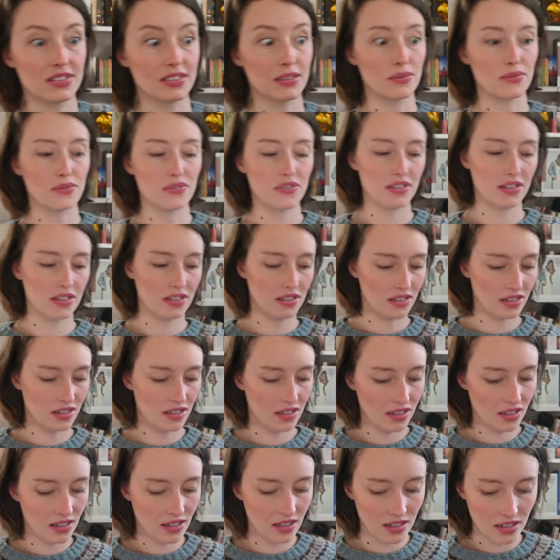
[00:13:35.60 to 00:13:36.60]
or something
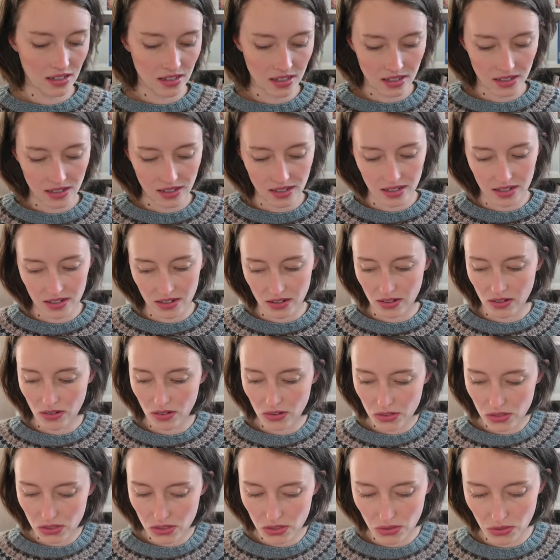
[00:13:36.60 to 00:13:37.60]
and
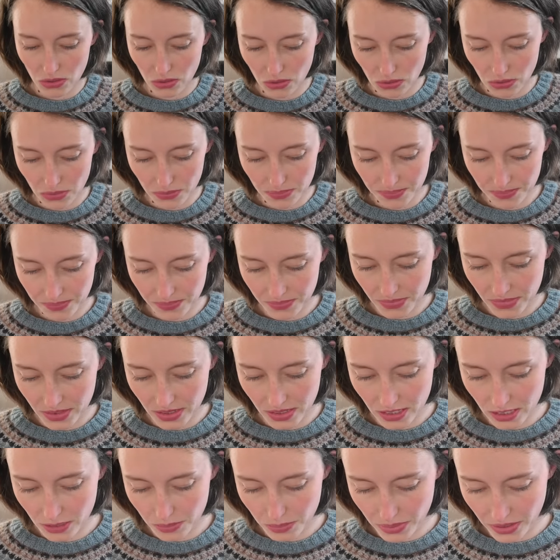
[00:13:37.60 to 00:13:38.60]
also
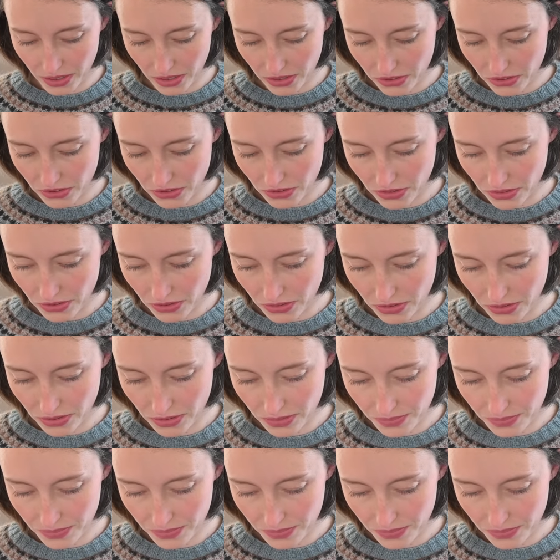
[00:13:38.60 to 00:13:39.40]
this picture